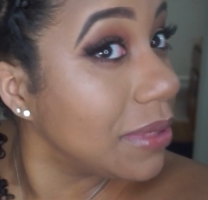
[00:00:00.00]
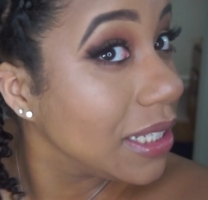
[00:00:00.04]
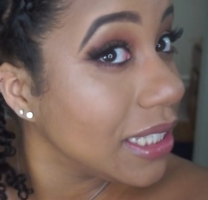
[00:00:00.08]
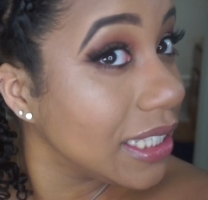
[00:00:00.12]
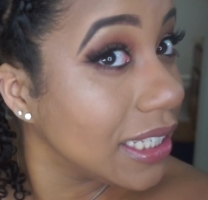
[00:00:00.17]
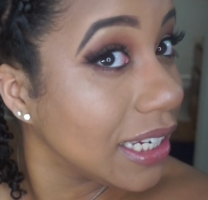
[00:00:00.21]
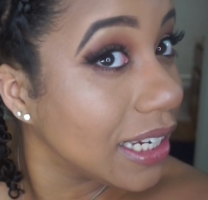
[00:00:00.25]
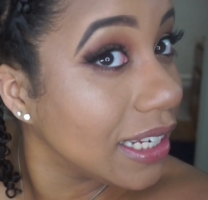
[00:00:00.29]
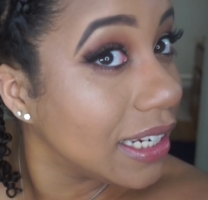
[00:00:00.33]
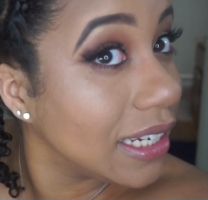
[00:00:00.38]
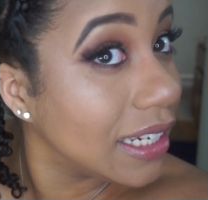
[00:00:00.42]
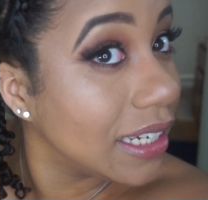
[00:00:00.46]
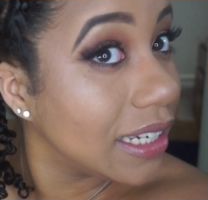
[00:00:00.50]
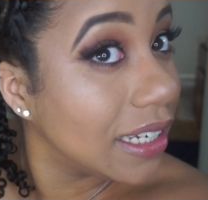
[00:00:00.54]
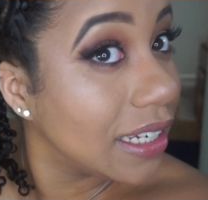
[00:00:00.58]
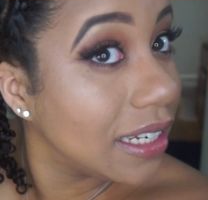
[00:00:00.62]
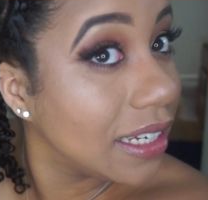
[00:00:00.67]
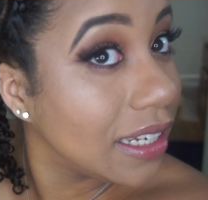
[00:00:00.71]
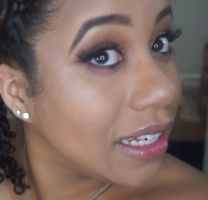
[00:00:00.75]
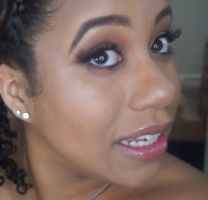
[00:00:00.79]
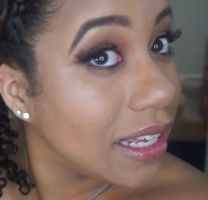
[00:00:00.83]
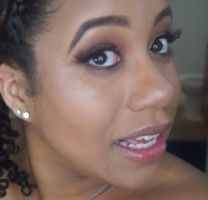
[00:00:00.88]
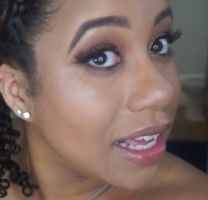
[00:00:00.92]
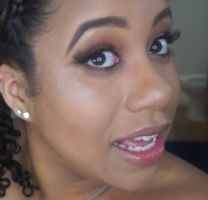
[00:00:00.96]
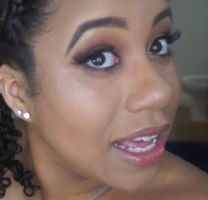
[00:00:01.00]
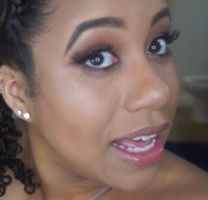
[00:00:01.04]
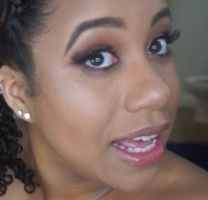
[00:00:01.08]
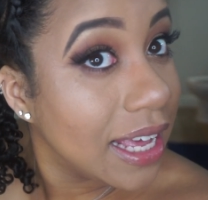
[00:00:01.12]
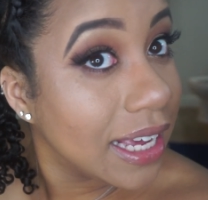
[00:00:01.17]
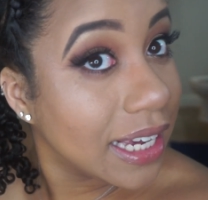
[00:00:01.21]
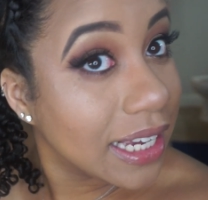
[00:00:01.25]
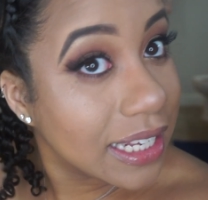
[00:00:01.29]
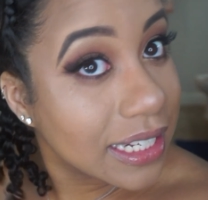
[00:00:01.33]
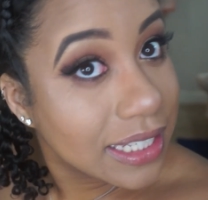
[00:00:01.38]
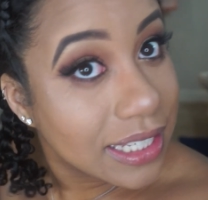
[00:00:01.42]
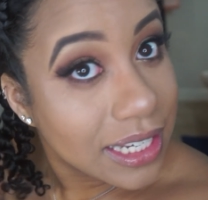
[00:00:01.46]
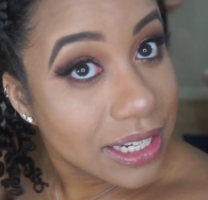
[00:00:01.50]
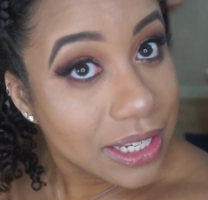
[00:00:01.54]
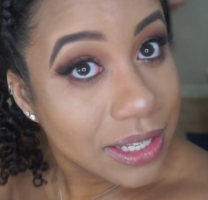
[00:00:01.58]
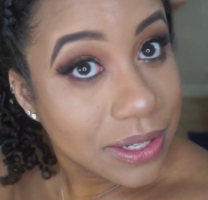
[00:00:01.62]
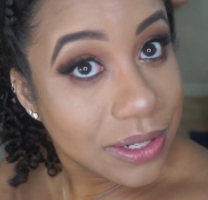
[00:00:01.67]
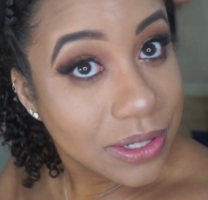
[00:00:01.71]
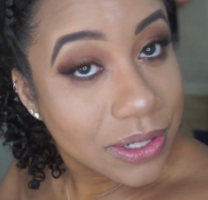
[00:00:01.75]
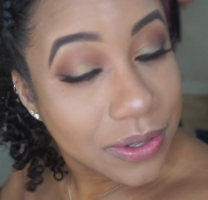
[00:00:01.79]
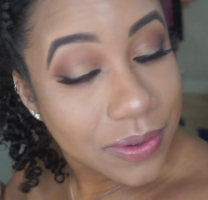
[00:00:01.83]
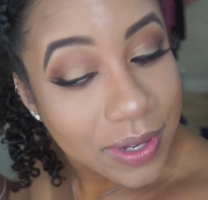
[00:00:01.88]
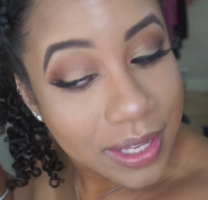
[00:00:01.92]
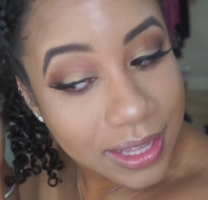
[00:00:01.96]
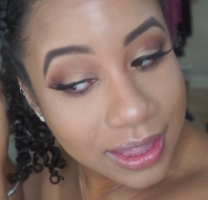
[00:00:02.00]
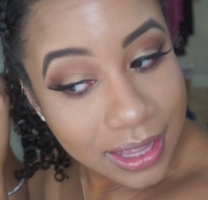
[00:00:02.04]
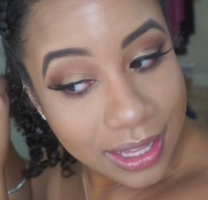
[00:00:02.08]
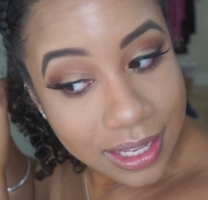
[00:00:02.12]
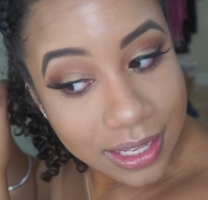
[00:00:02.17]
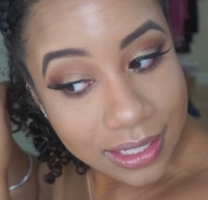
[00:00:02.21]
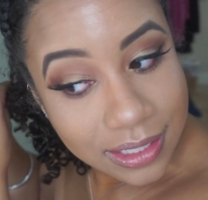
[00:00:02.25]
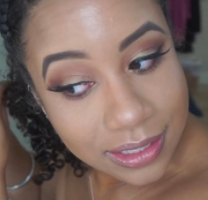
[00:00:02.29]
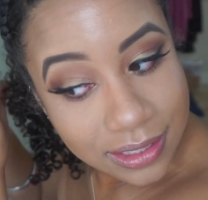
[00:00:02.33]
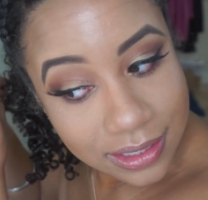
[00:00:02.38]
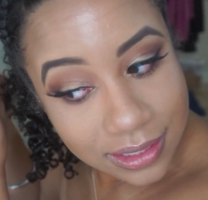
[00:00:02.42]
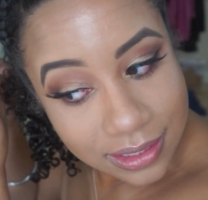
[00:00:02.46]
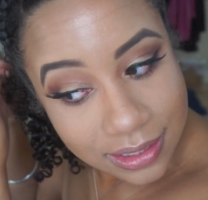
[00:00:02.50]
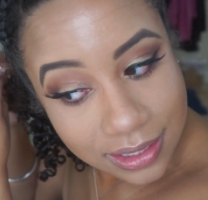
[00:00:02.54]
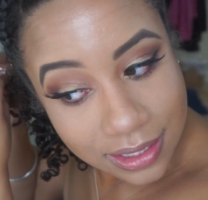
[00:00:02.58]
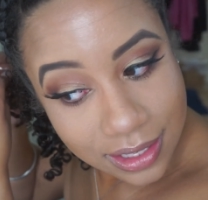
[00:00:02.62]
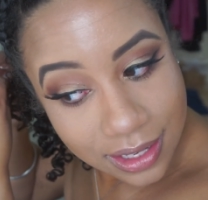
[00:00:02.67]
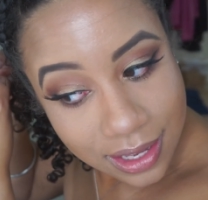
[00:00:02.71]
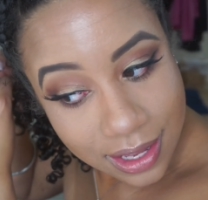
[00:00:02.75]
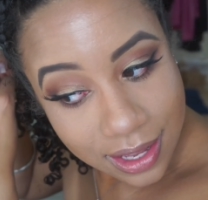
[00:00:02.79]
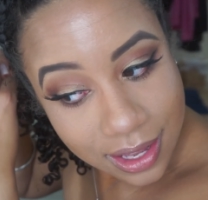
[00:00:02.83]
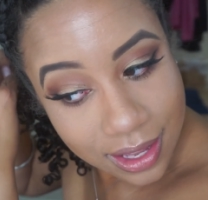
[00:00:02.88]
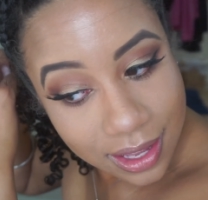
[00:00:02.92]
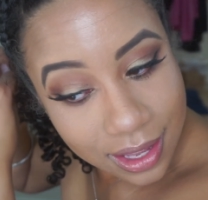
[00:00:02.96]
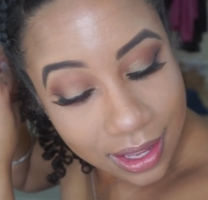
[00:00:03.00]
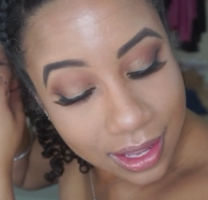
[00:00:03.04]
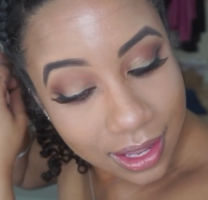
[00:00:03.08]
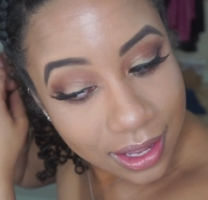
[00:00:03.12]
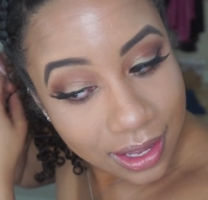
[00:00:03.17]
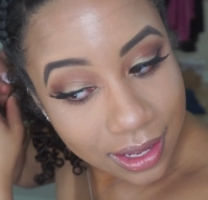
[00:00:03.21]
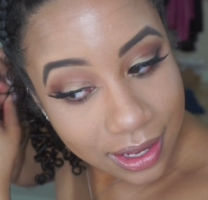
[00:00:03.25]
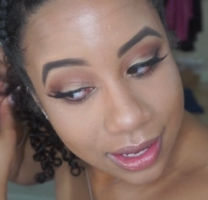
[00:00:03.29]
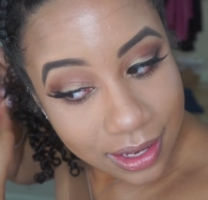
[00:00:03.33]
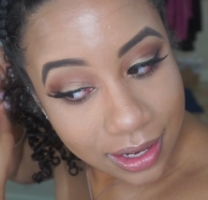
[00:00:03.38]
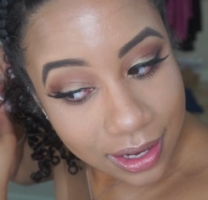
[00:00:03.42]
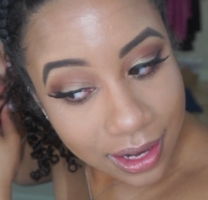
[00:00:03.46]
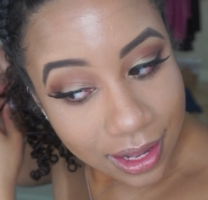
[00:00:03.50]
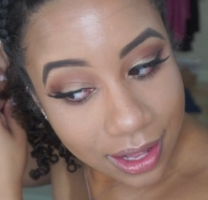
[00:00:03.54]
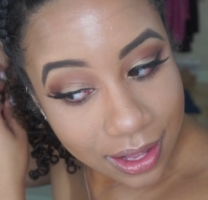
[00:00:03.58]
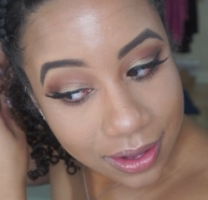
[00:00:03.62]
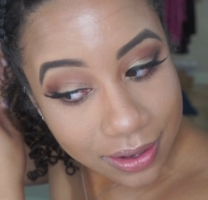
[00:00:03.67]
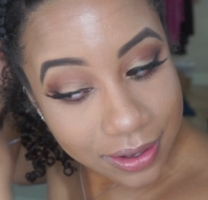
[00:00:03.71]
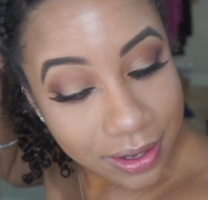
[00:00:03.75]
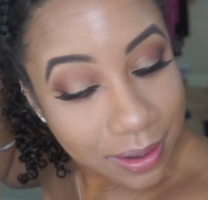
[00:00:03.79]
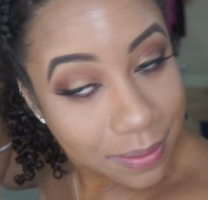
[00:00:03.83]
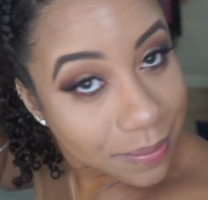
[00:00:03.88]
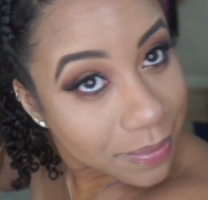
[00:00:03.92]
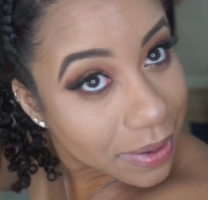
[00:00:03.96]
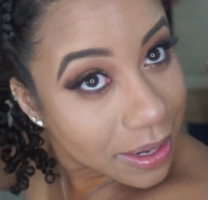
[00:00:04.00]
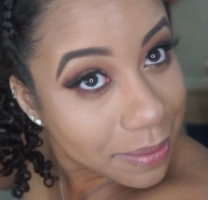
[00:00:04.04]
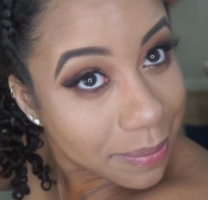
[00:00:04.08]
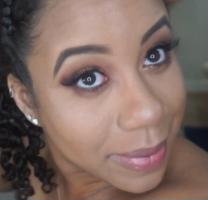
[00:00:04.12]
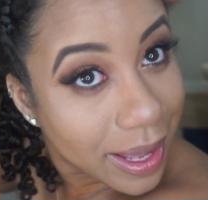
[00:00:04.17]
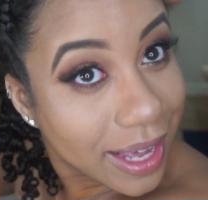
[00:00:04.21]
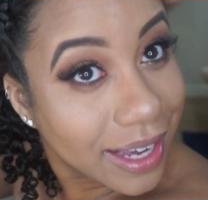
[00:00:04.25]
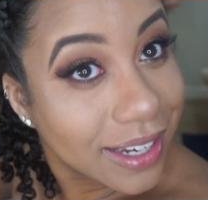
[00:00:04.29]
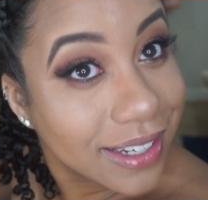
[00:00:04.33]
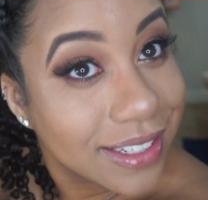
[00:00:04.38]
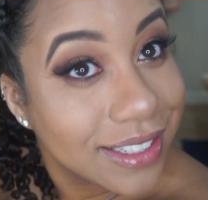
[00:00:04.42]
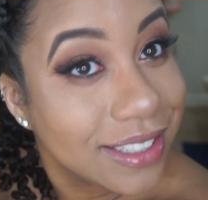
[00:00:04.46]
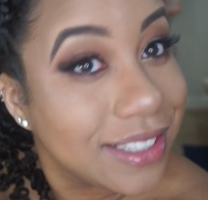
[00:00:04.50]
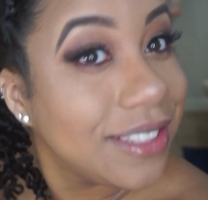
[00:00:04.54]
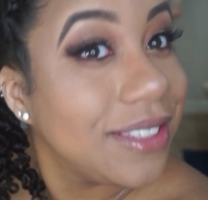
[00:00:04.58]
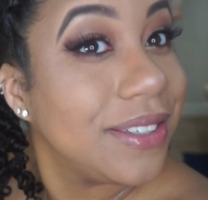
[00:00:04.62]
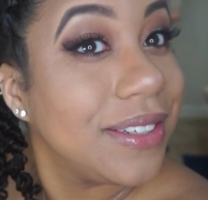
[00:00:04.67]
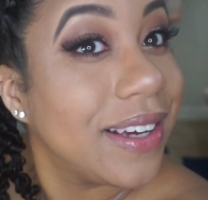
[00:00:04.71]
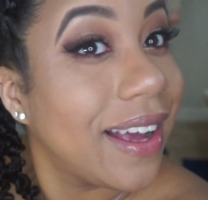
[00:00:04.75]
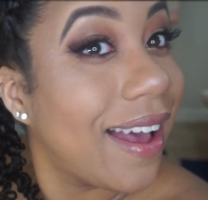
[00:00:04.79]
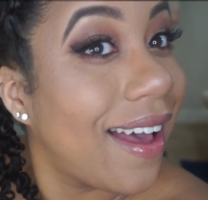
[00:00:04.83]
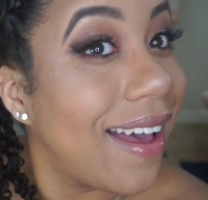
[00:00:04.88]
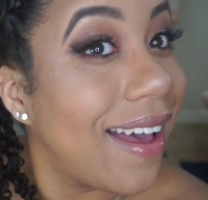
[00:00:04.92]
just gonna continue doing this and I'll come right back to you guys.